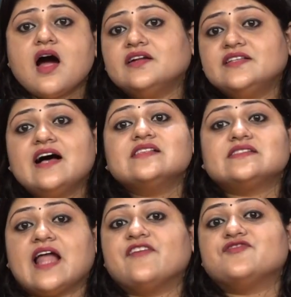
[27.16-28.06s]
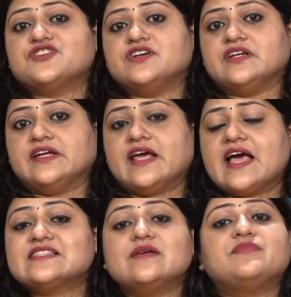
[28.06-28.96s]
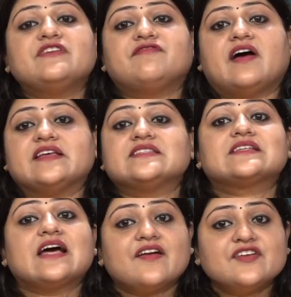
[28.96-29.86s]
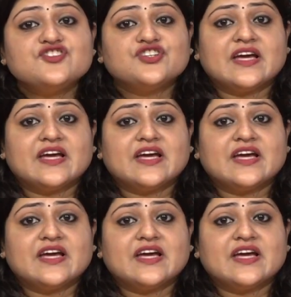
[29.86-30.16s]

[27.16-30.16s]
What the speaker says: Hardayal's life journey exemplifies courage,